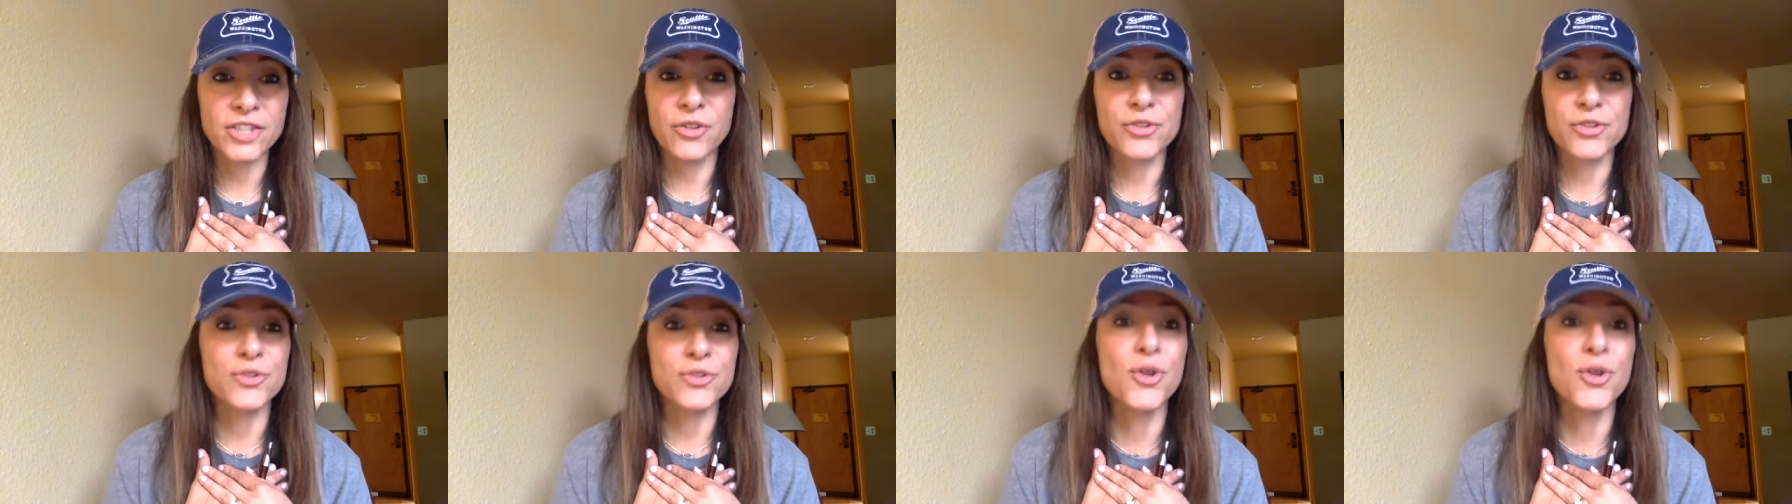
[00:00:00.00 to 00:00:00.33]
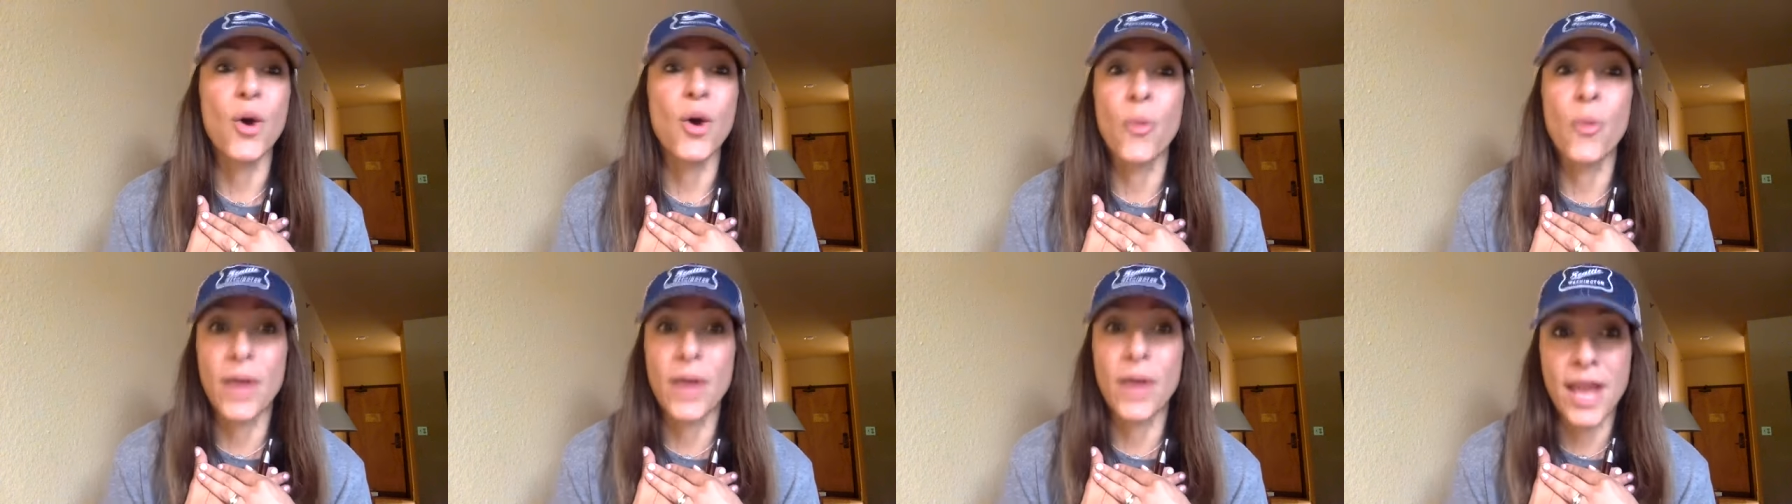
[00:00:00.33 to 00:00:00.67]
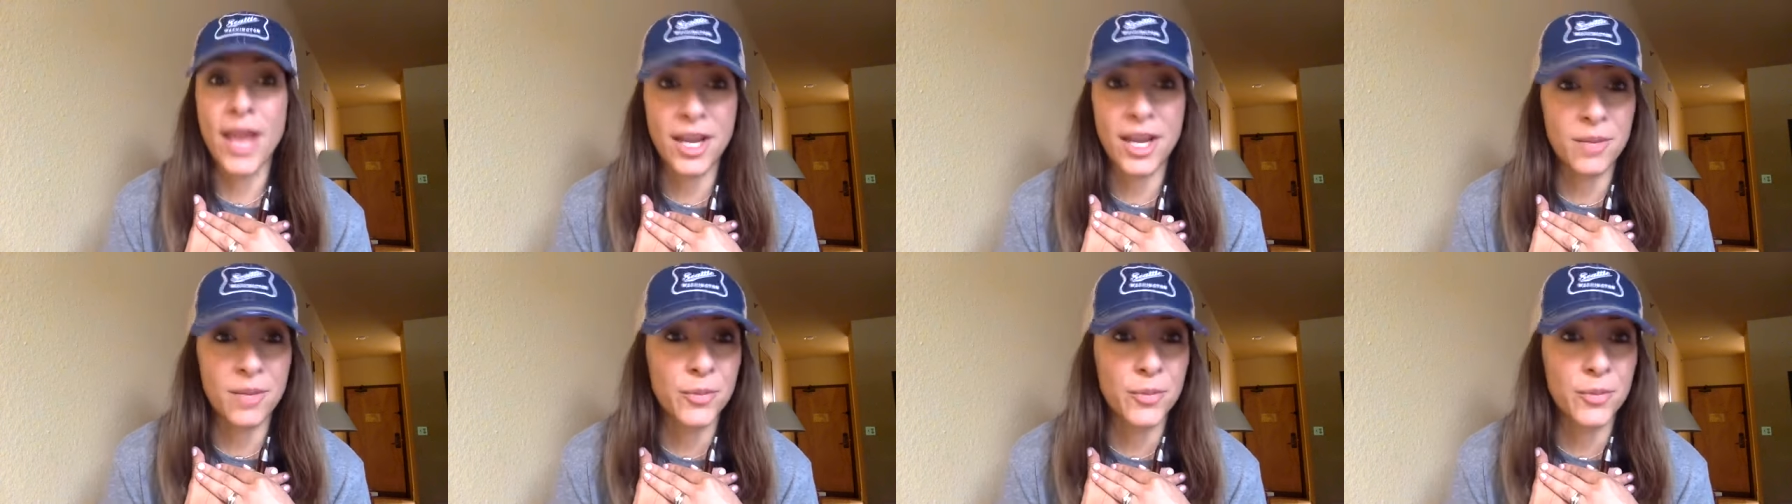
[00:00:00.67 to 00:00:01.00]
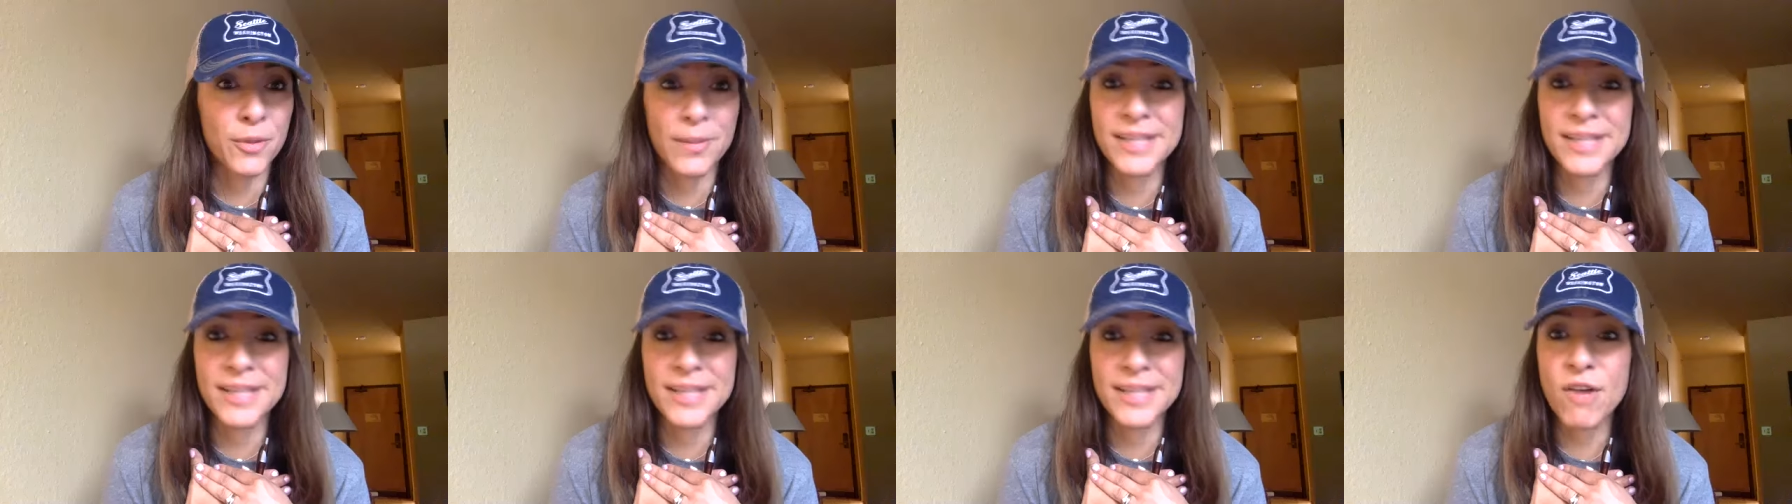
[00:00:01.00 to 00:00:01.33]
there's no way I could
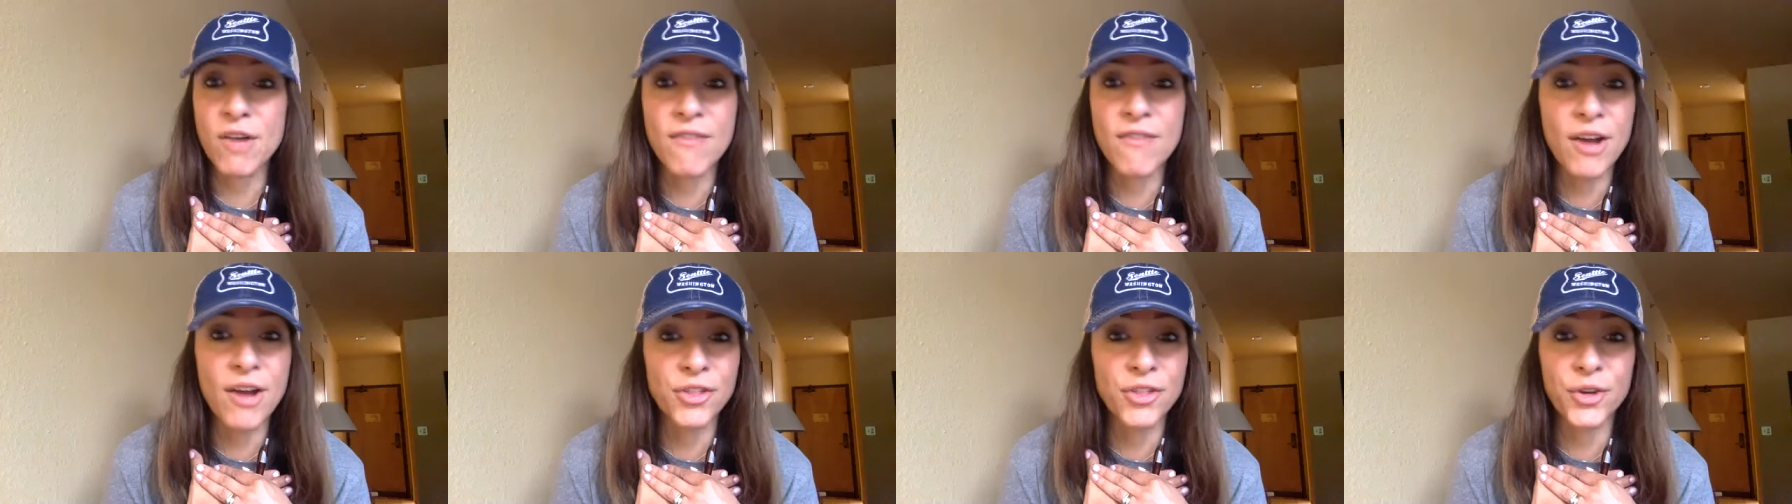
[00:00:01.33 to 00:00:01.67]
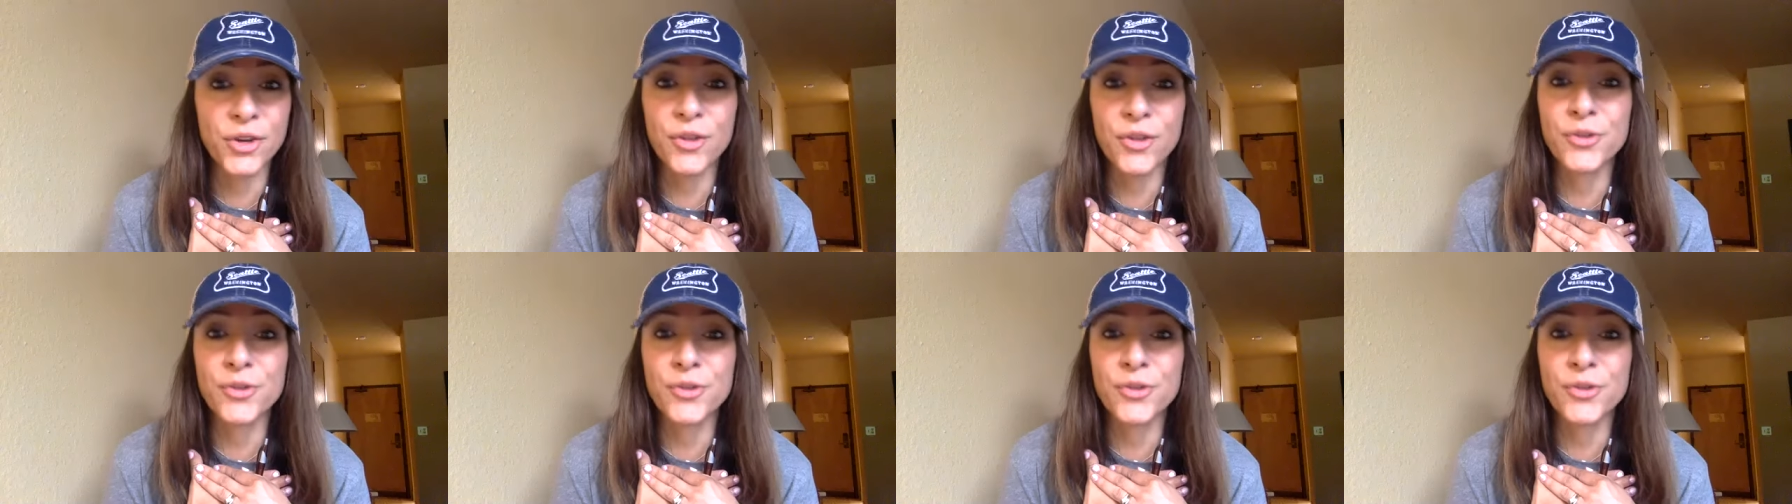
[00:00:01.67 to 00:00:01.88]
put myself out there.